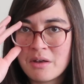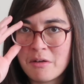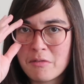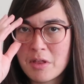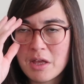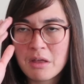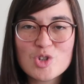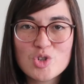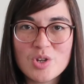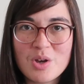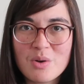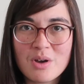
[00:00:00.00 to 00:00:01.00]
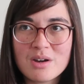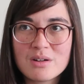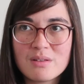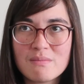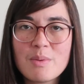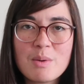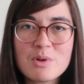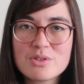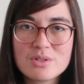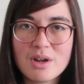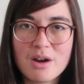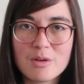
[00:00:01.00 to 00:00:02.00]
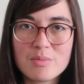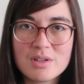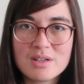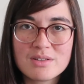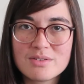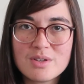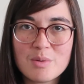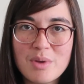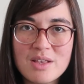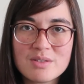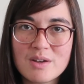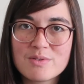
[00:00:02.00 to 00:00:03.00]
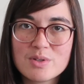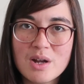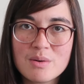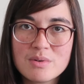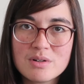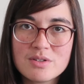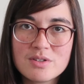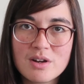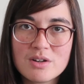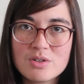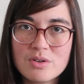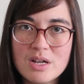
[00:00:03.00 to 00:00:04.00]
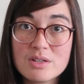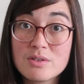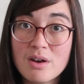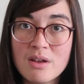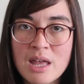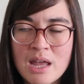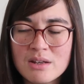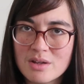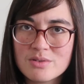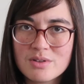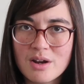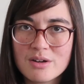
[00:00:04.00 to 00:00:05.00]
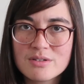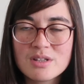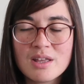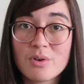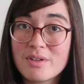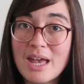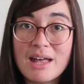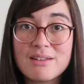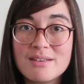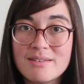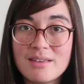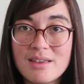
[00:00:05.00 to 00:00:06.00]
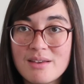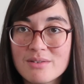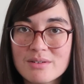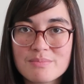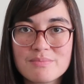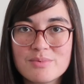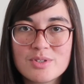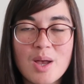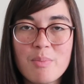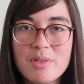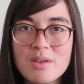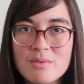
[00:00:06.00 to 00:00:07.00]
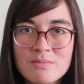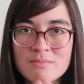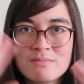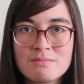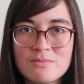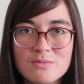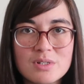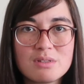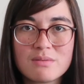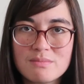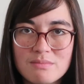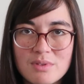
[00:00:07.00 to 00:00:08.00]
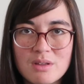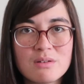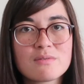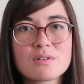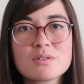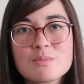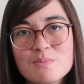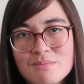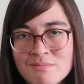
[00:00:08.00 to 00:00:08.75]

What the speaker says: of like this show called something with Star, because you can base it off Star Wars, Star Trek, Stargate, Love Stars, or Galaxy, or something with the universe.